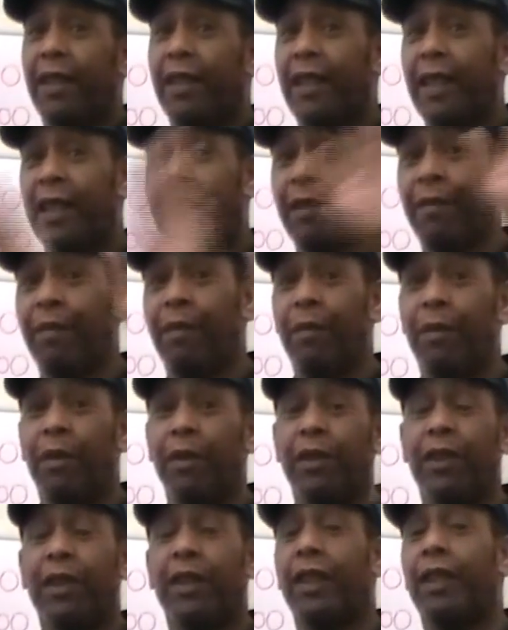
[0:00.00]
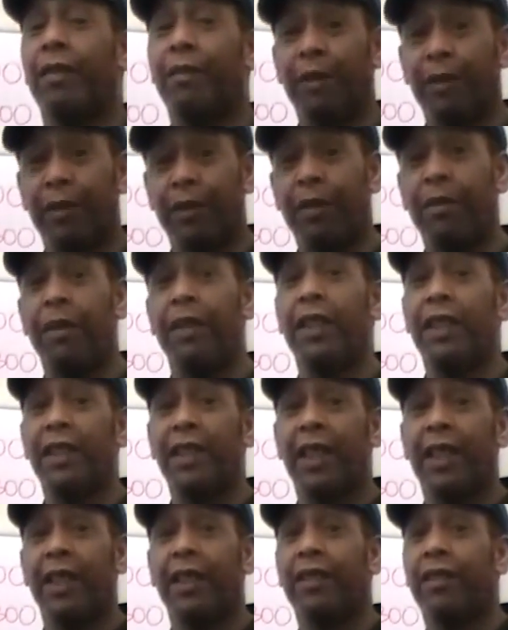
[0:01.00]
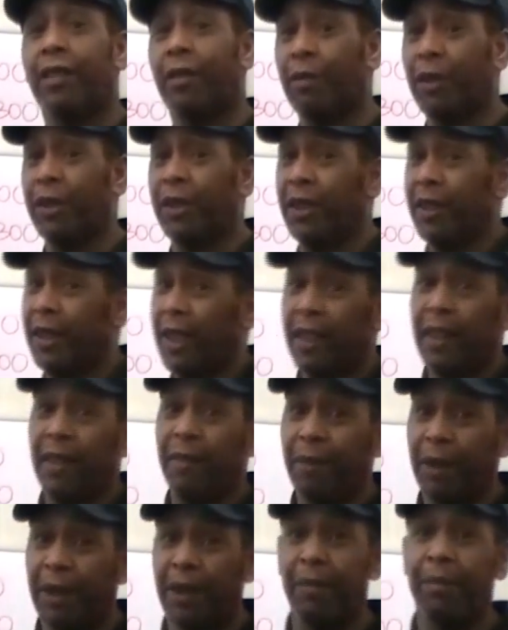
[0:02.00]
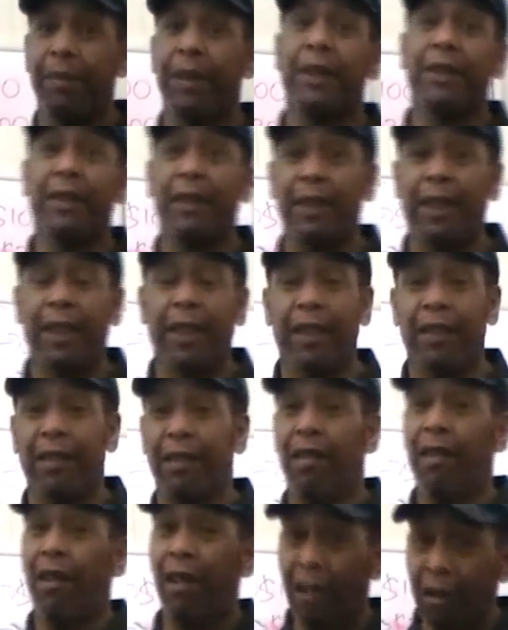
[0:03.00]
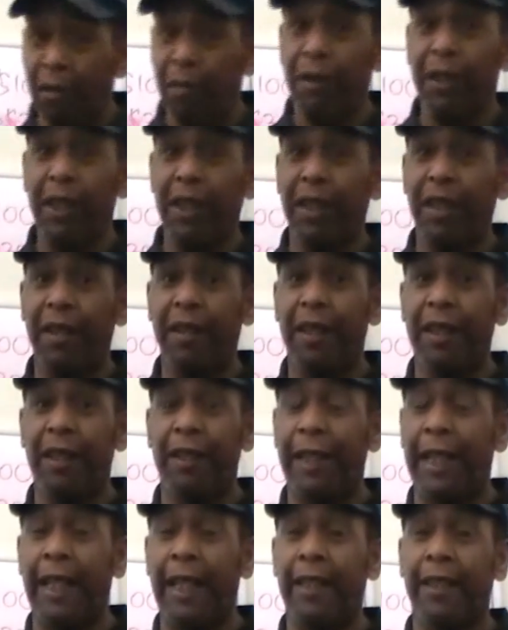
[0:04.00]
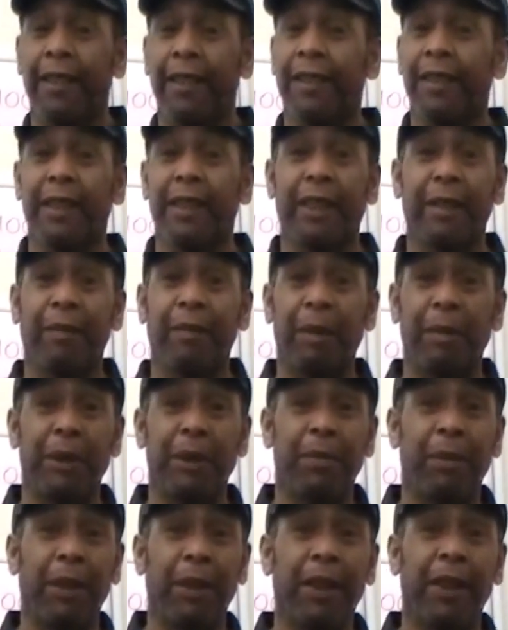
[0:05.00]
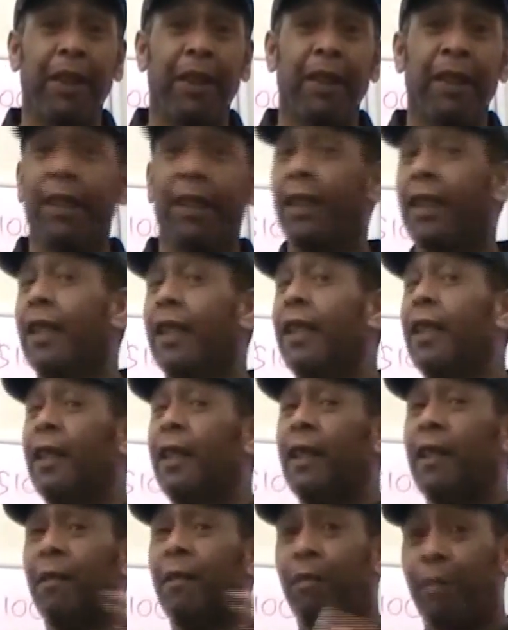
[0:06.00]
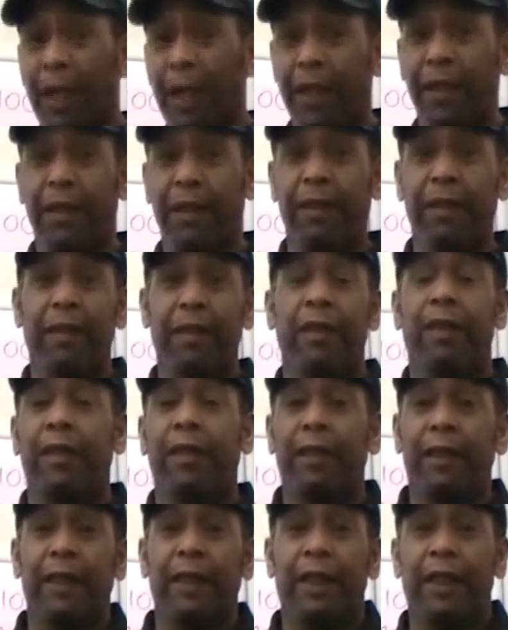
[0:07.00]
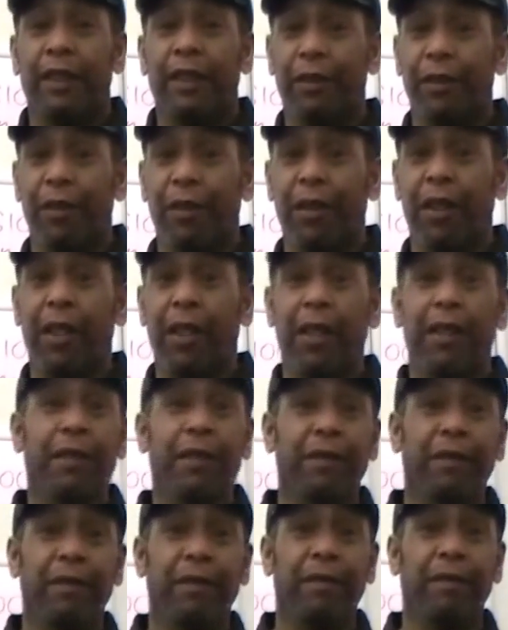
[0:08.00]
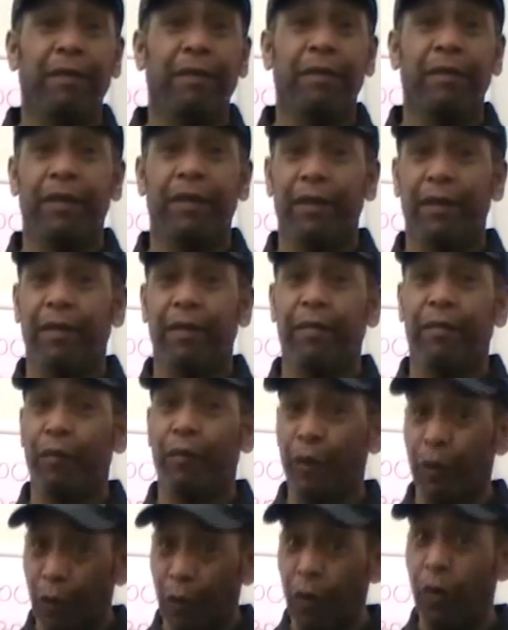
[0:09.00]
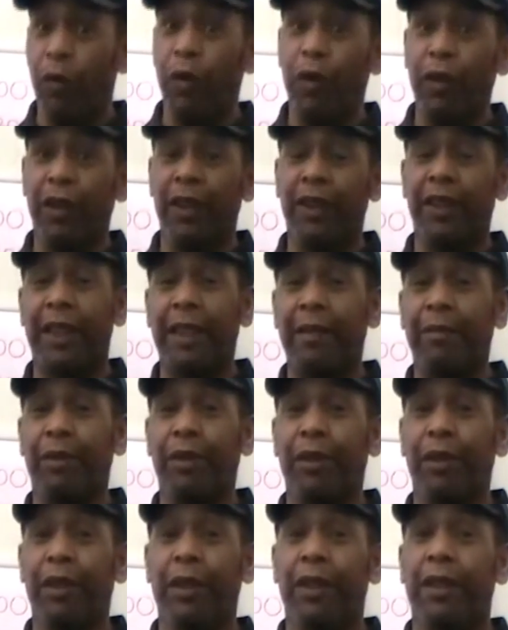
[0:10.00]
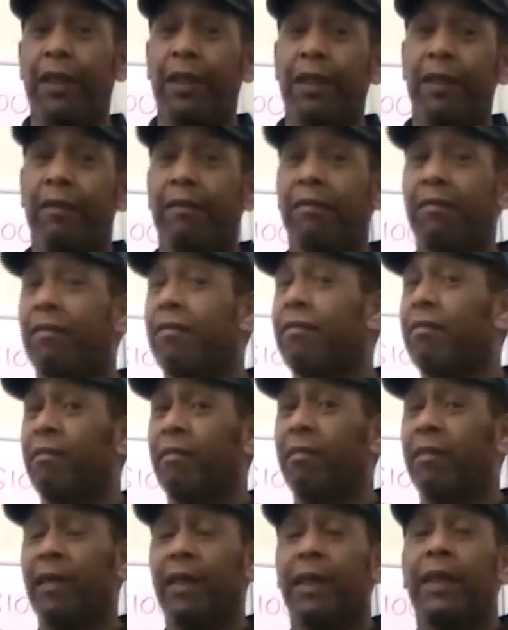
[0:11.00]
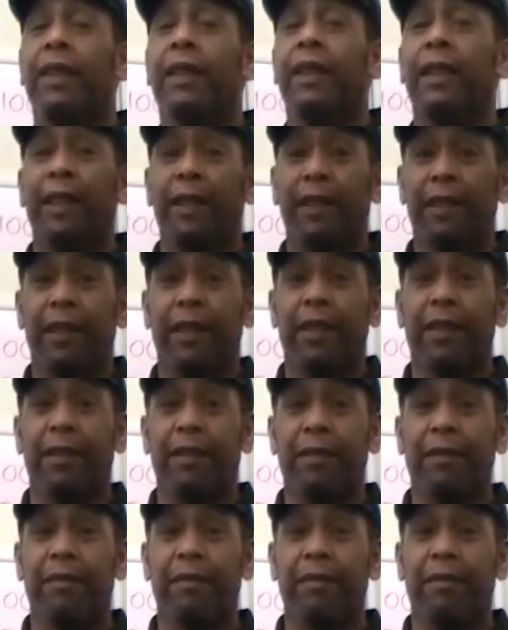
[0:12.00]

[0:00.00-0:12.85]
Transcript: Thank you for watching. If you're doing the challenge, I wish you nothing but the best of luck. I already know how hard it is to give up smoking, but you're not alone. We're all on the same journey. So,